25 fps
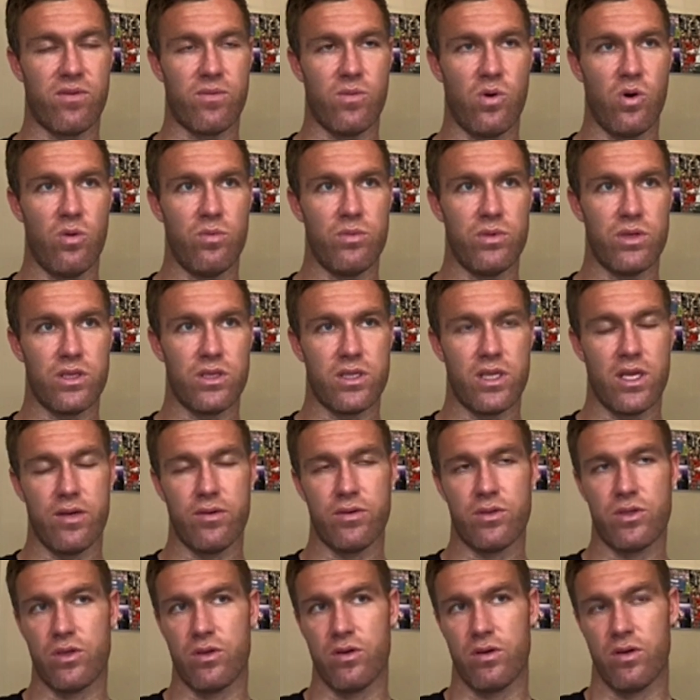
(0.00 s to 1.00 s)
from home just now,
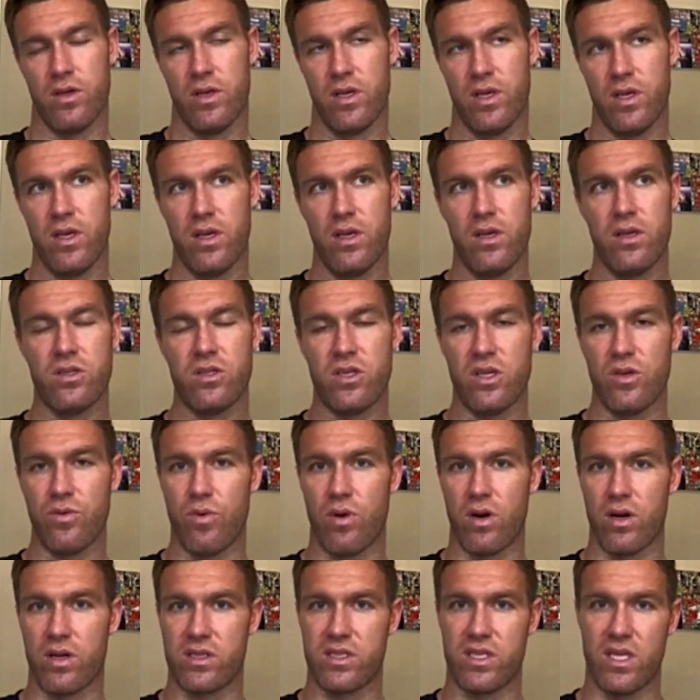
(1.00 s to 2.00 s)
so she
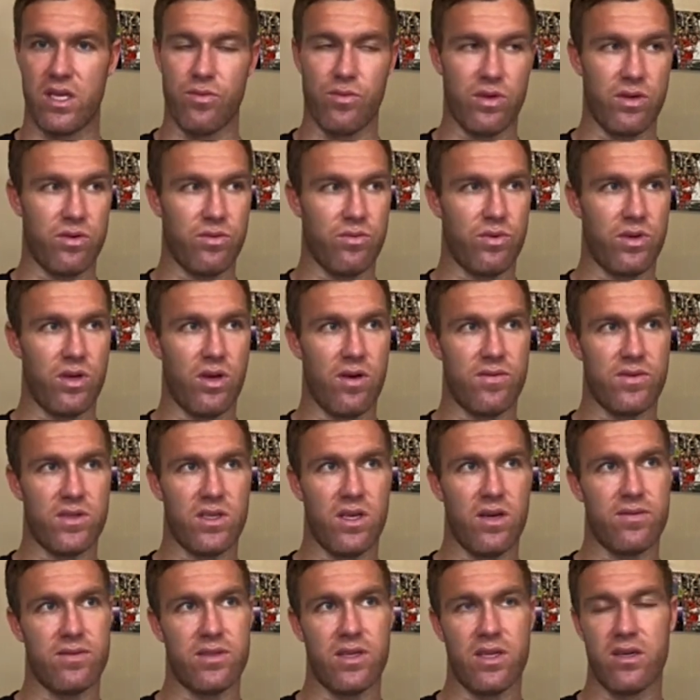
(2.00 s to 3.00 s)
works, and then we
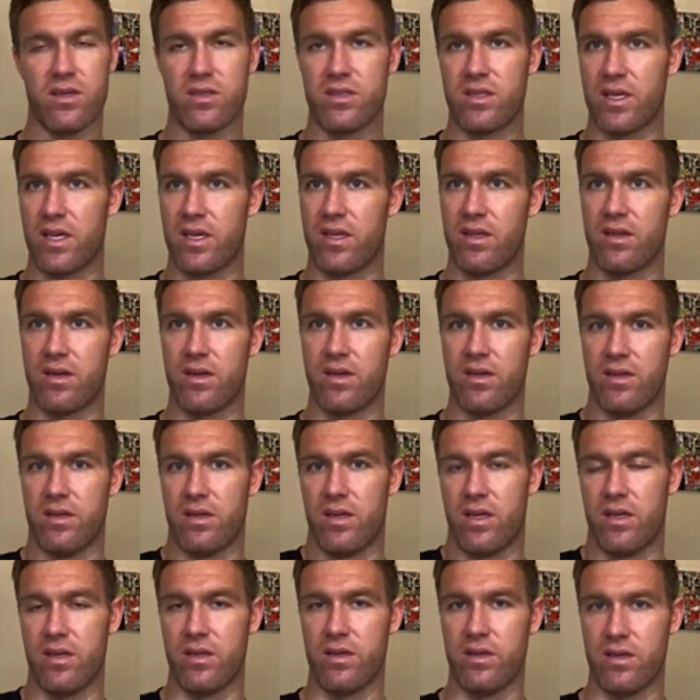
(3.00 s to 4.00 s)
obviously have dinner together
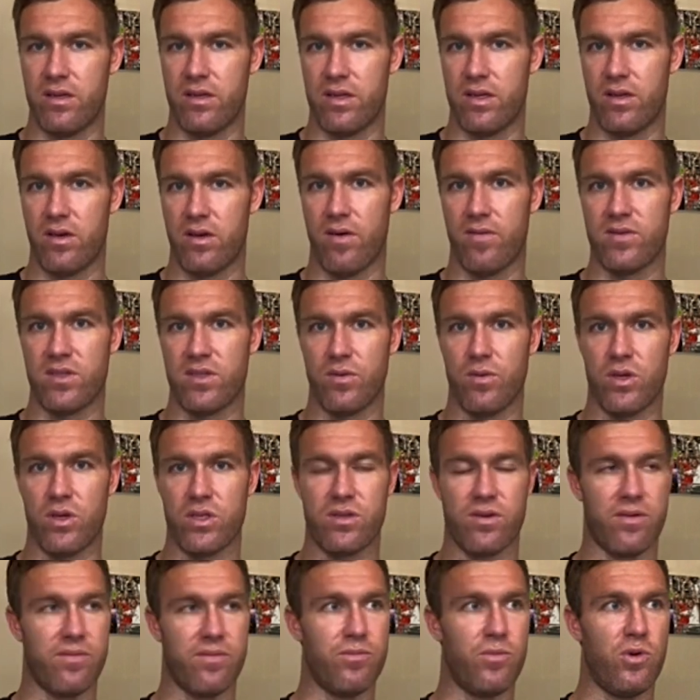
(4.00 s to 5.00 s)
and obviously
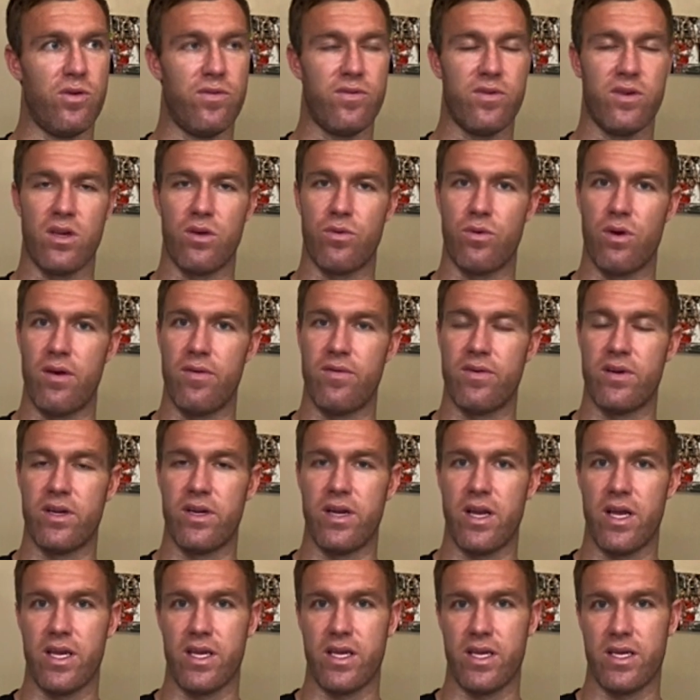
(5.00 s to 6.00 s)
watch a movie or whatever
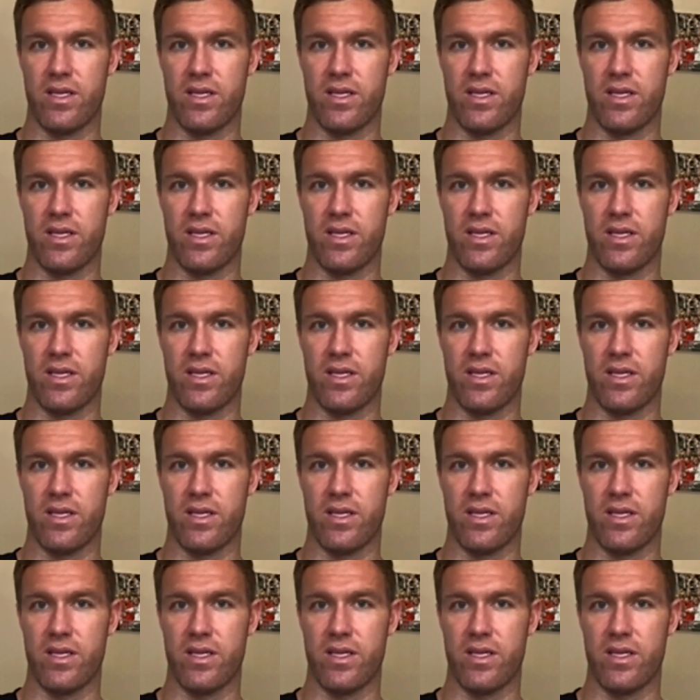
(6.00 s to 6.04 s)
at night.